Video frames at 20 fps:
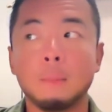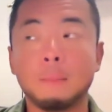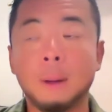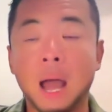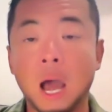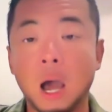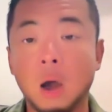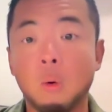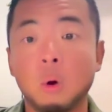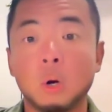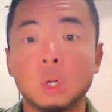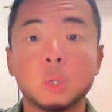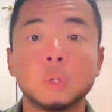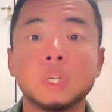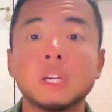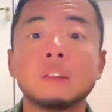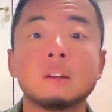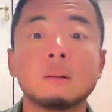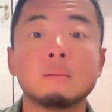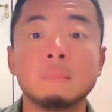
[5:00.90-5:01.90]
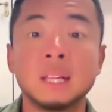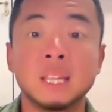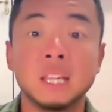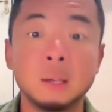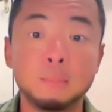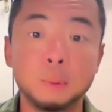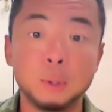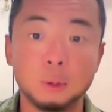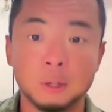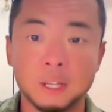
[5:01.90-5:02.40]
power to either
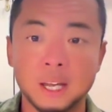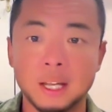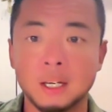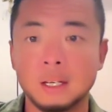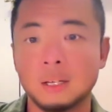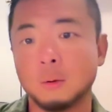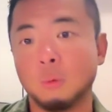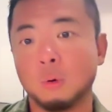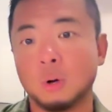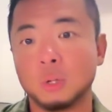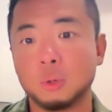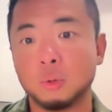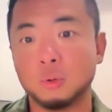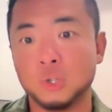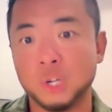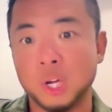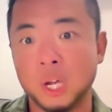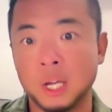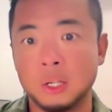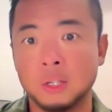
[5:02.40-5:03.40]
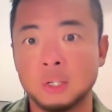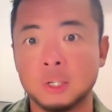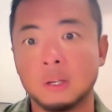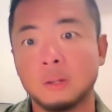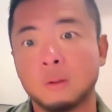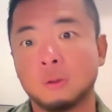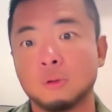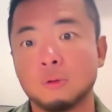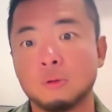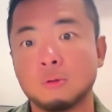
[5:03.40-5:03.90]
manipulate it or to change
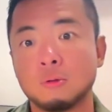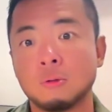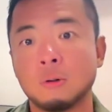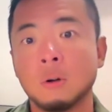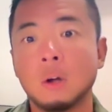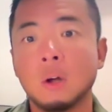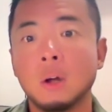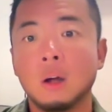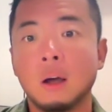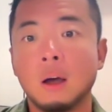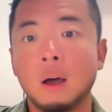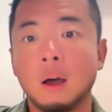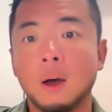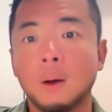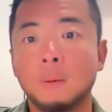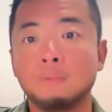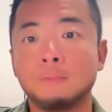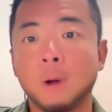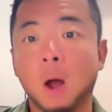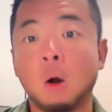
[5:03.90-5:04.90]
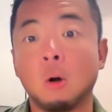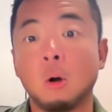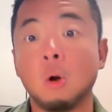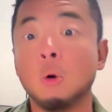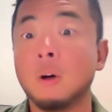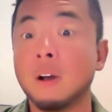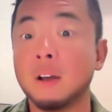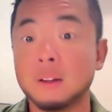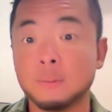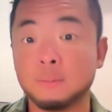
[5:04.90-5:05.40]
it through our
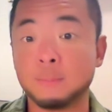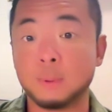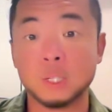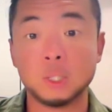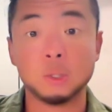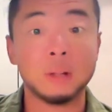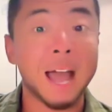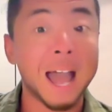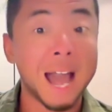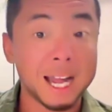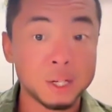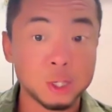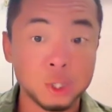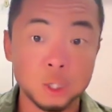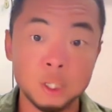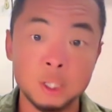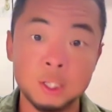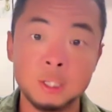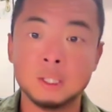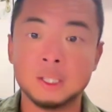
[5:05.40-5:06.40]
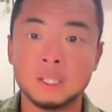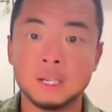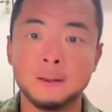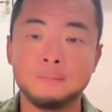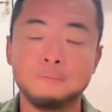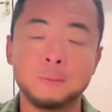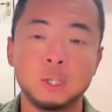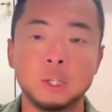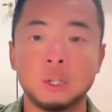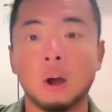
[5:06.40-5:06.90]
own personal actions
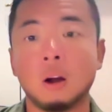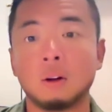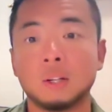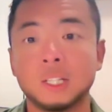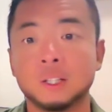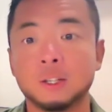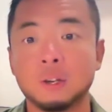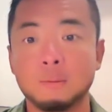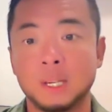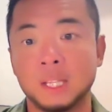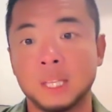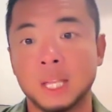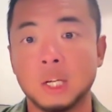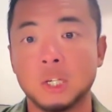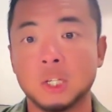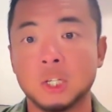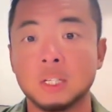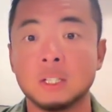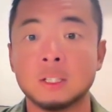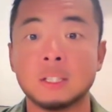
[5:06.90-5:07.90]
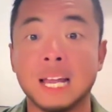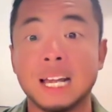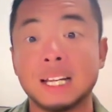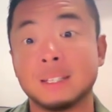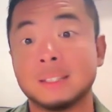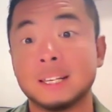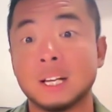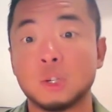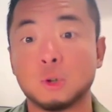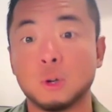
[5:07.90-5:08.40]
and our determinations,
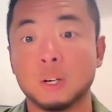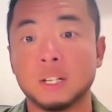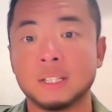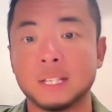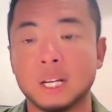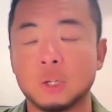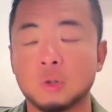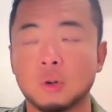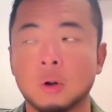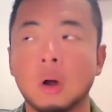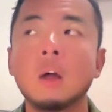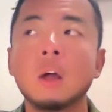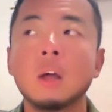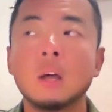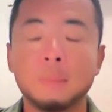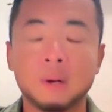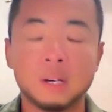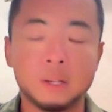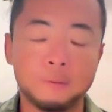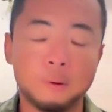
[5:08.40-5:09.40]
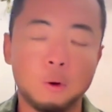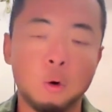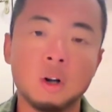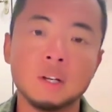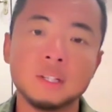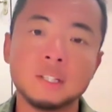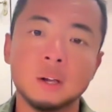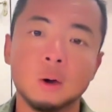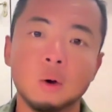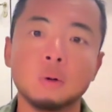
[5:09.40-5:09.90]
etc., etc. But of
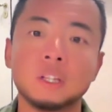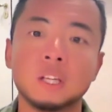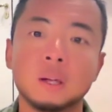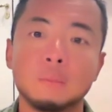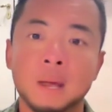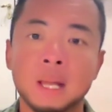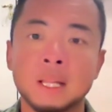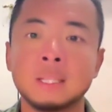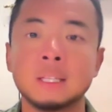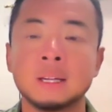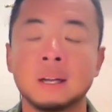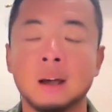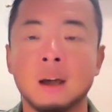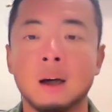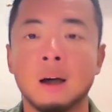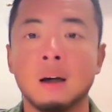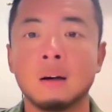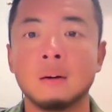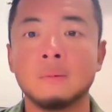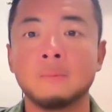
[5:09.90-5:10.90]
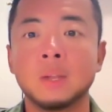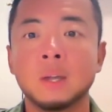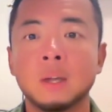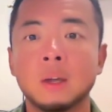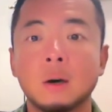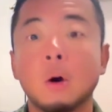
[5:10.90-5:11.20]
course, all depends on